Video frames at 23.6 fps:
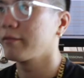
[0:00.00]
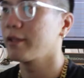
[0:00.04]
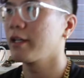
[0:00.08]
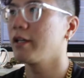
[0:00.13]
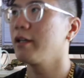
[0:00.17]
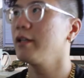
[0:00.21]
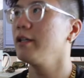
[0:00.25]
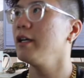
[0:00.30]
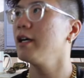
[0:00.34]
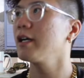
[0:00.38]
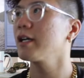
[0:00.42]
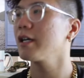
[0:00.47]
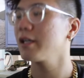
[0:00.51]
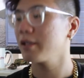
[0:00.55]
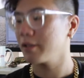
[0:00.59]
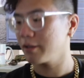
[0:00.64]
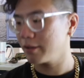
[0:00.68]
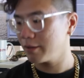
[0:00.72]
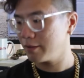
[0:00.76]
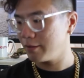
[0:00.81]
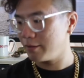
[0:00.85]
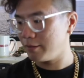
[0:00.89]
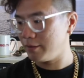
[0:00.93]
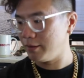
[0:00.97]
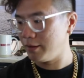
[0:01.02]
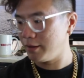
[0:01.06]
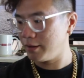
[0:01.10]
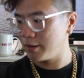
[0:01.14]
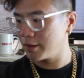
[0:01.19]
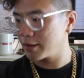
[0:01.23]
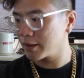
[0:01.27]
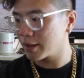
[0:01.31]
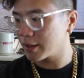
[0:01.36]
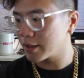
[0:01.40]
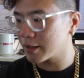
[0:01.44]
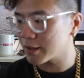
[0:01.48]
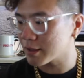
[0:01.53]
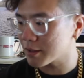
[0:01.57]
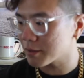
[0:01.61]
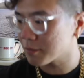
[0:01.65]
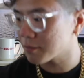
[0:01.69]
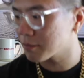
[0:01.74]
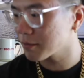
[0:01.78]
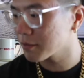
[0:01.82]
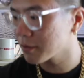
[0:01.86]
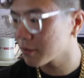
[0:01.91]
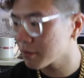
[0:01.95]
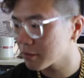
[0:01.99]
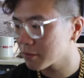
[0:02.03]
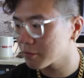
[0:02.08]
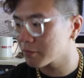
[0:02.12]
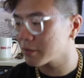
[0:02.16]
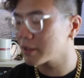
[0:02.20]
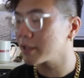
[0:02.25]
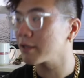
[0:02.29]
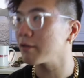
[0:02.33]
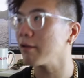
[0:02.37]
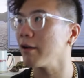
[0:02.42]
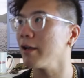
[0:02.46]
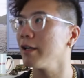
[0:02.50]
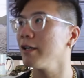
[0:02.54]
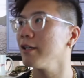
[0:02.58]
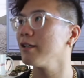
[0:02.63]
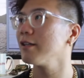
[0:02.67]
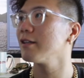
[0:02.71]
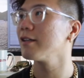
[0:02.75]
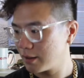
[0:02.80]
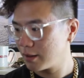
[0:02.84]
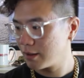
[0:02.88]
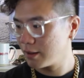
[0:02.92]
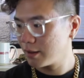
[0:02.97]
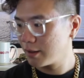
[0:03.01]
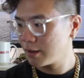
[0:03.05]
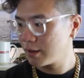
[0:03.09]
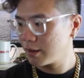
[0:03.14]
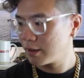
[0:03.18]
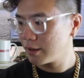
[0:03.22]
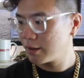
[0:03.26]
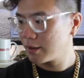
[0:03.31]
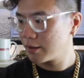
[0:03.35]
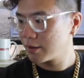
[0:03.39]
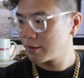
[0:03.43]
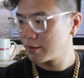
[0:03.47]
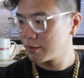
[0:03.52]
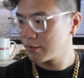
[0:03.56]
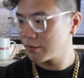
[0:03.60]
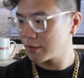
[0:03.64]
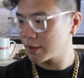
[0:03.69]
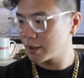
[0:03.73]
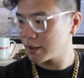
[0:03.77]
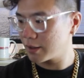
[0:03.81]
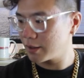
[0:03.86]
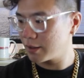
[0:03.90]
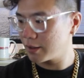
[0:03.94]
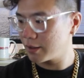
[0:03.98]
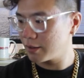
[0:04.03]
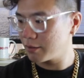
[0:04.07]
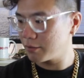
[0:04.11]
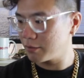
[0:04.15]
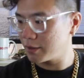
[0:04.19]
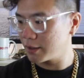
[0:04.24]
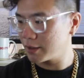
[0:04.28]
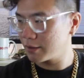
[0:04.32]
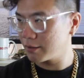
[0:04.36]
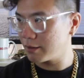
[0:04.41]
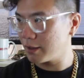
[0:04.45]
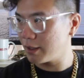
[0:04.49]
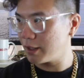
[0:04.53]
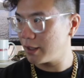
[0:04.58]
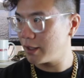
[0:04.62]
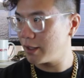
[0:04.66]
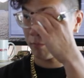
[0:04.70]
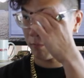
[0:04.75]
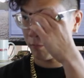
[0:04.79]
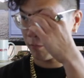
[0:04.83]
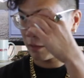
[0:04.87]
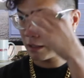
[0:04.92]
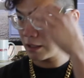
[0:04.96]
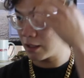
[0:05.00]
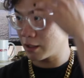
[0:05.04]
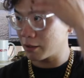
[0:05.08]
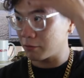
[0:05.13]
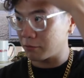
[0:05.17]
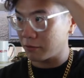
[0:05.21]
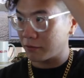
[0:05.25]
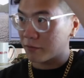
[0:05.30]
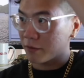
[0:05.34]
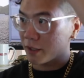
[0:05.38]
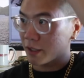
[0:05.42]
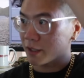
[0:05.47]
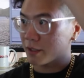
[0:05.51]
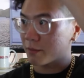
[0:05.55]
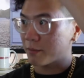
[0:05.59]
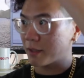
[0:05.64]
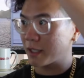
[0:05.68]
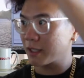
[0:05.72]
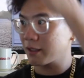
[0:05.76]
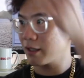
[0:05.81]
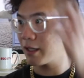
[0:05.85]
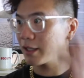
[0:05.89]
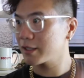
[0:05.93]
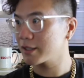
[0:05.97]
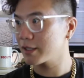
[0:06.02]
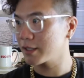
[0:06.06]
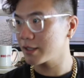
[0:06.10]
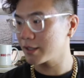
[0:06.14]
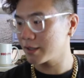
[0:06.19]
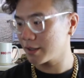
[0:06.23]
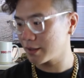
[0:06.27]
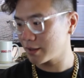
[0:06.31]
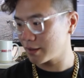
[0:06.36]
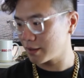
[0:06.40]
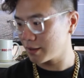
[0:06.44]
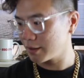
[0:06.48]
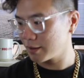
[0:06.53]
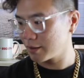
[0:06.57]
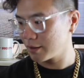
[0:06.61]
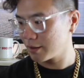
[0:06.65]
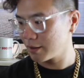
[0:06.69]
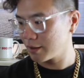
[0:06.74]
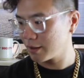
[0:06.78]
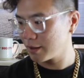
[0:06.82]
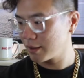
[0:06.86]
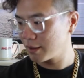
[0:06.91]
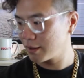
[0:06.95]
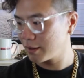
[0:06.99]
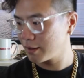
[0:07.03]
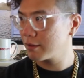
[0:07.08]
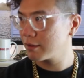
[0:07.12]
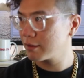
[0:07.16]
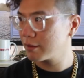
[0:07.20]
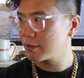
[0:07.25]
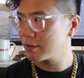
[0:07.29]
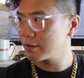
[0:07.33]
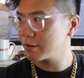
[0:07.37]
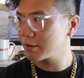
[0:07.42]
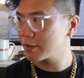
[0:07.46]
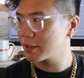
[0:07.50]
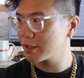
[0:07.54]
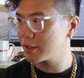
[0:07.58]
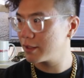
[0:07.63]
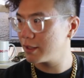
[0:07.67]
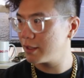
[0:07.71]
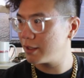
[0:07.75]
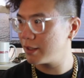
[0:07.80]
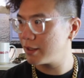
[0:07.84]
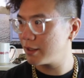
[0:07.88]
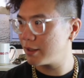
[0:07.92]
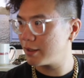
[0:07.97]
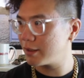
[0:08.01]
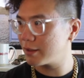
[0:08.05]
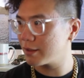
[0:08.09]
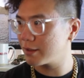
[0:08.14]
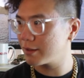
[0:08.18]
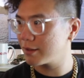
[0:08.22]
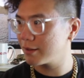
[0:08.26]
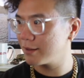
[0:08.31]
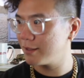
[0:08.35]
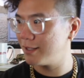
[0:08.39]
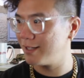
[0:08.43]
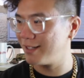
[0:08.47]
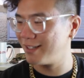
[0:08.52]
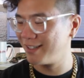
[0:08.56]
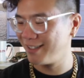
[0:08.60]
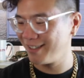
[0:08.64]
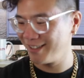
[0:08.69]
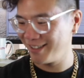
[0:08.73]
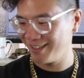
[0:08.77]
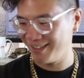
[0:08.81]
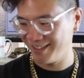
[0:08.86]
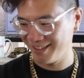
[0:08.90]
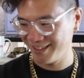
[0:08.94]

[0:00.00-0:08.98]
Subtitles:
Yeah, I got I got this ring light. Fucking ring light. It's not gonna reflect in my glasses, is it? Oh shit! What